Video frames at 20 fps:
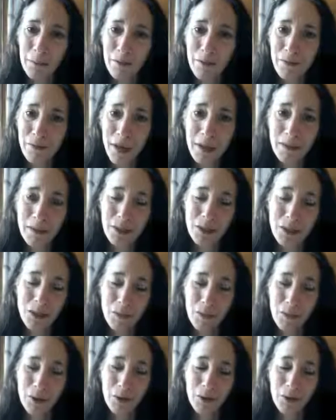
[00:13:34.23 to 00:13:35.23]
they've found
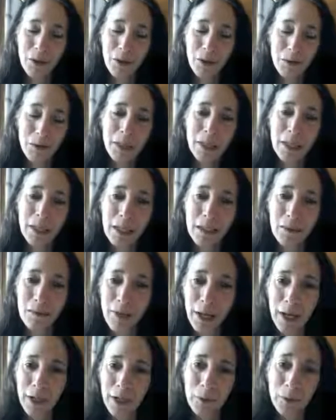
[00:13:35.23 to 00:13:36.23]
it to be a really
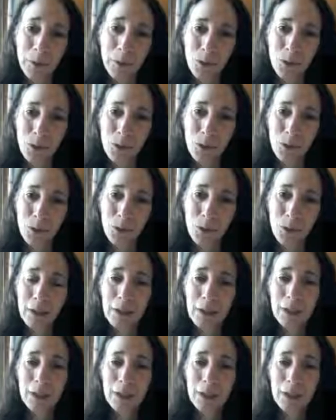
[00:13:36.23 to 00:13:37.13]
invaluable tool